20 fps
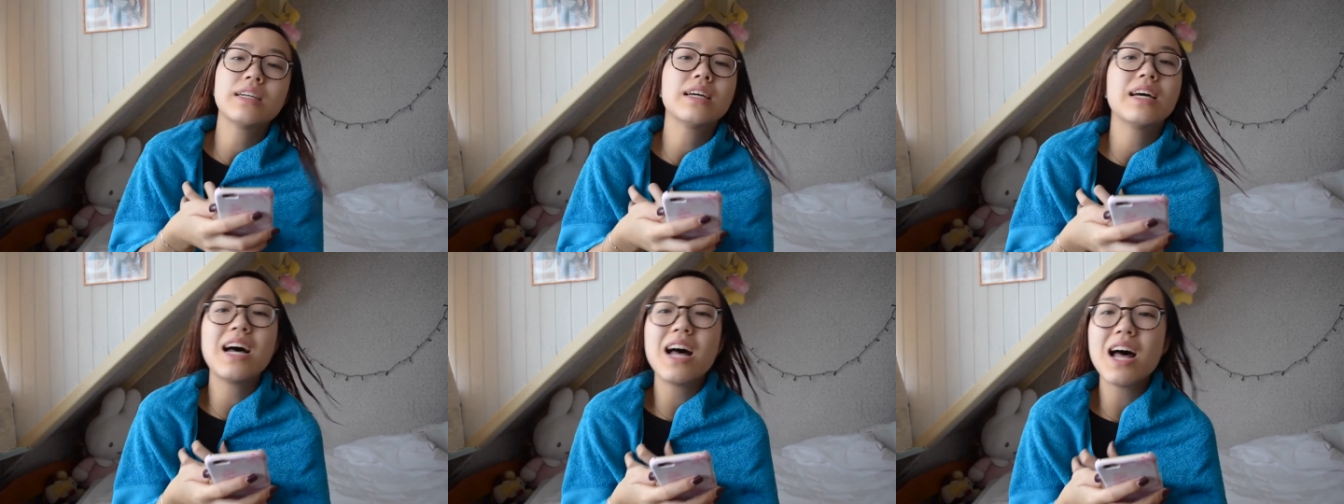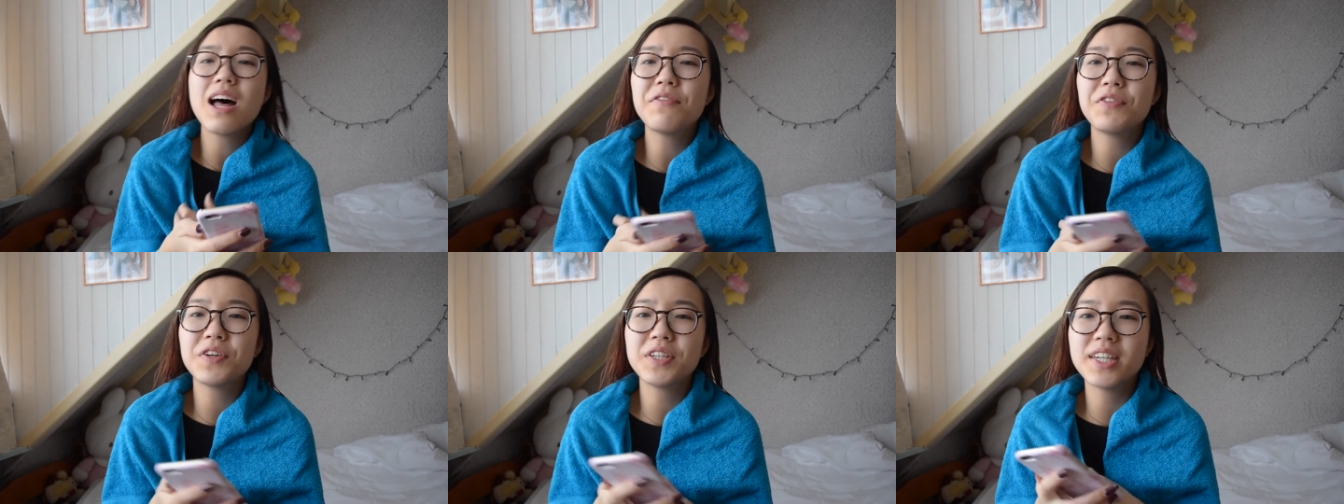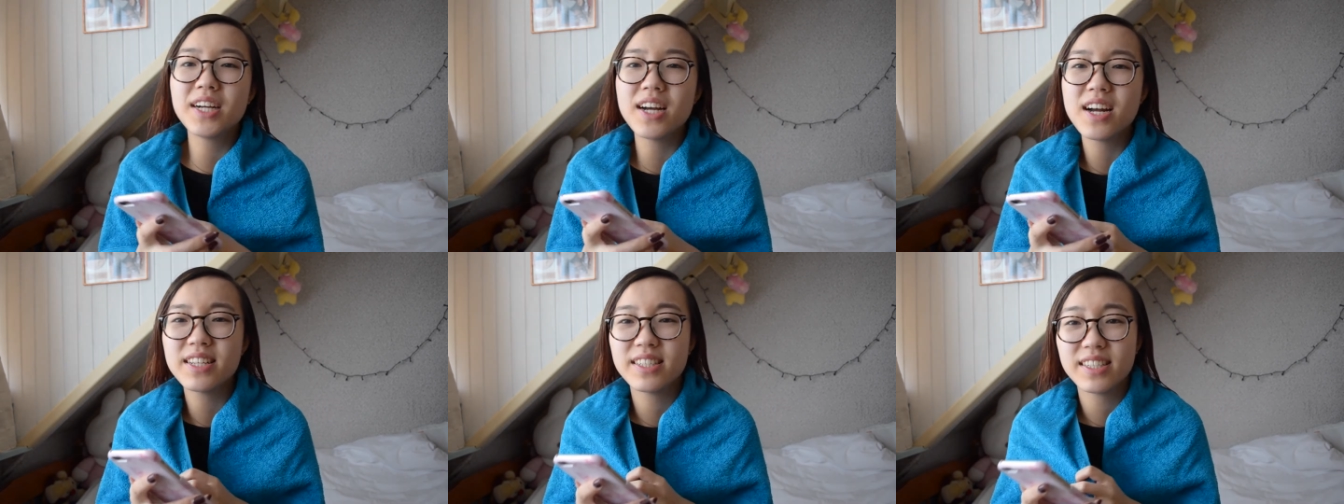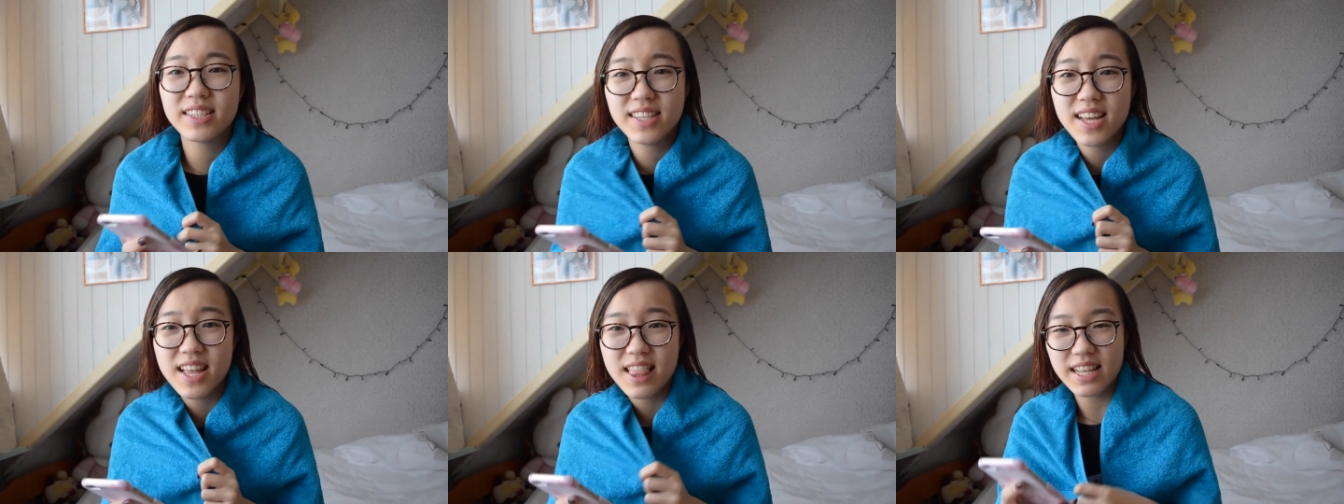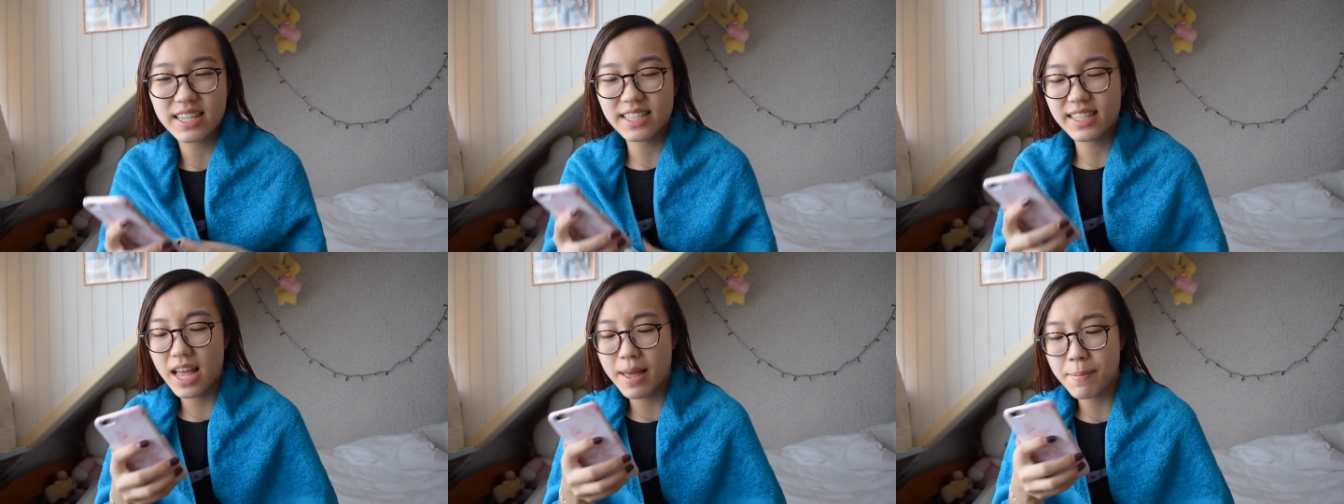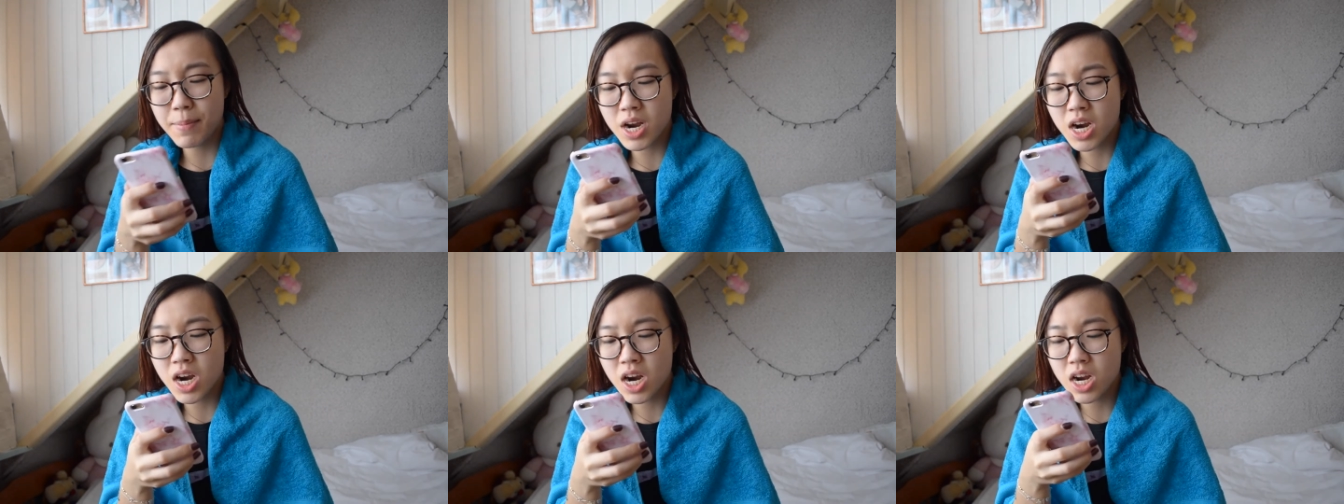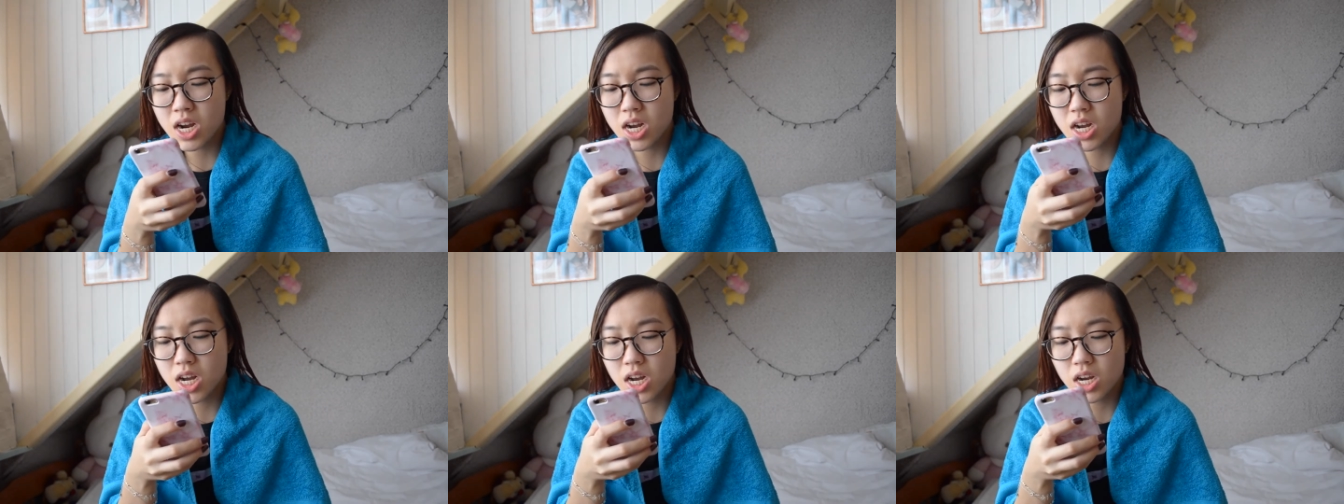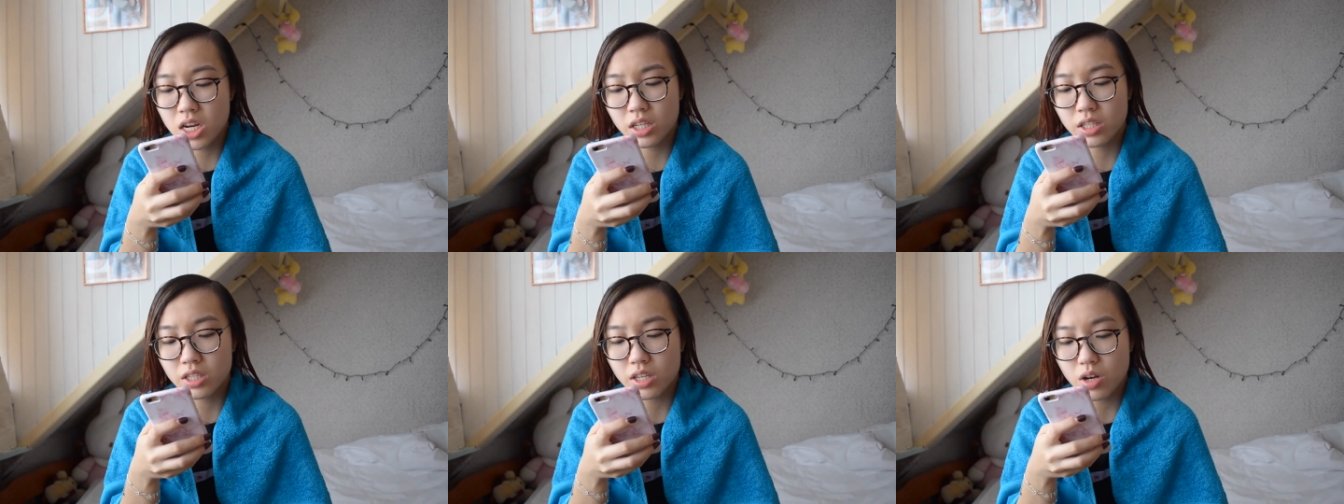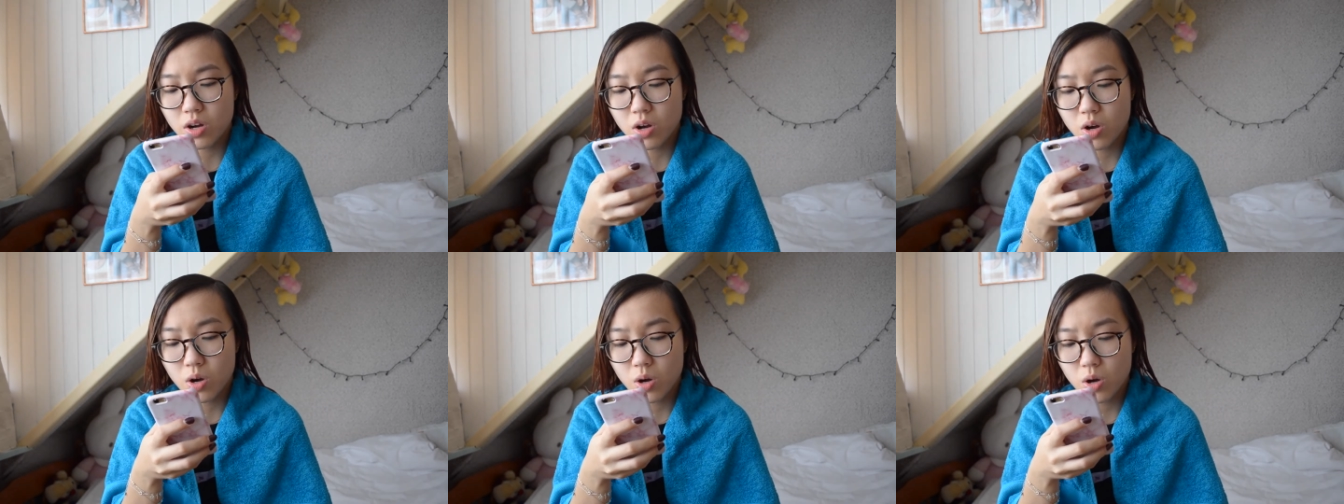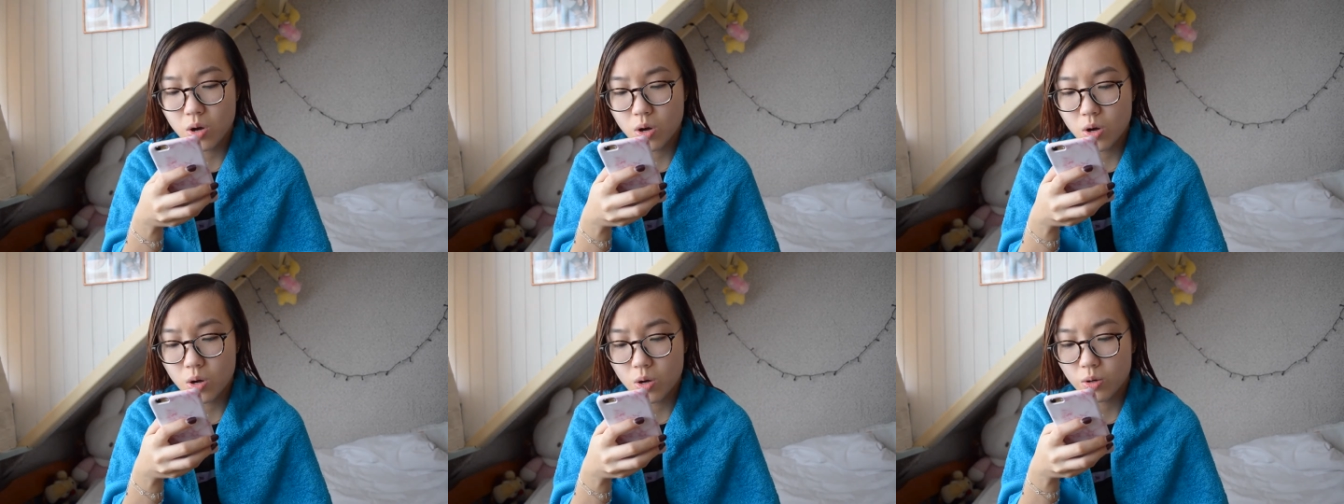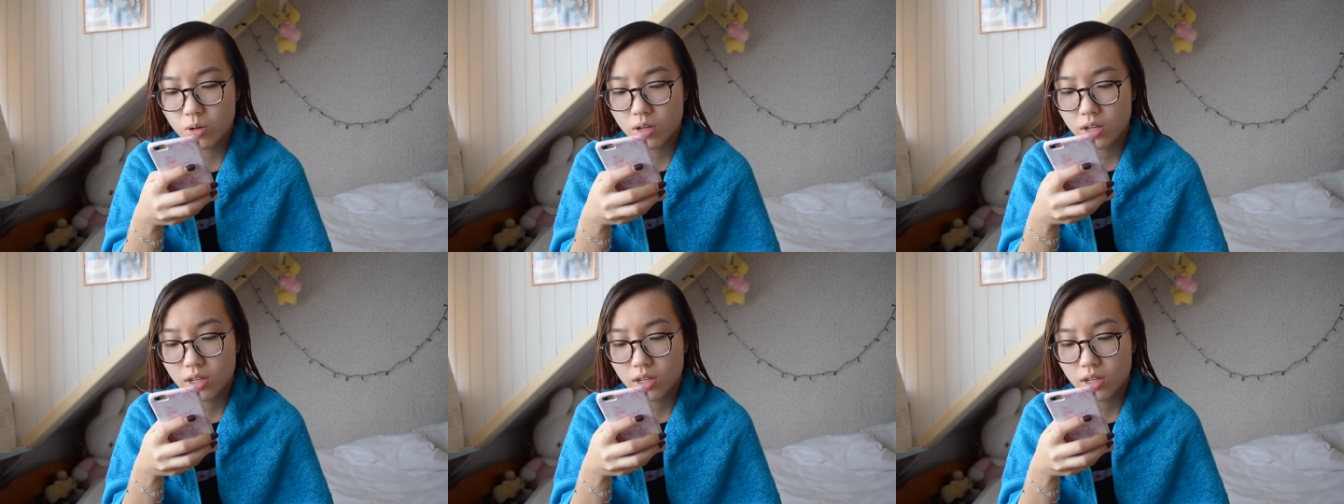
I forgot to set the timer, so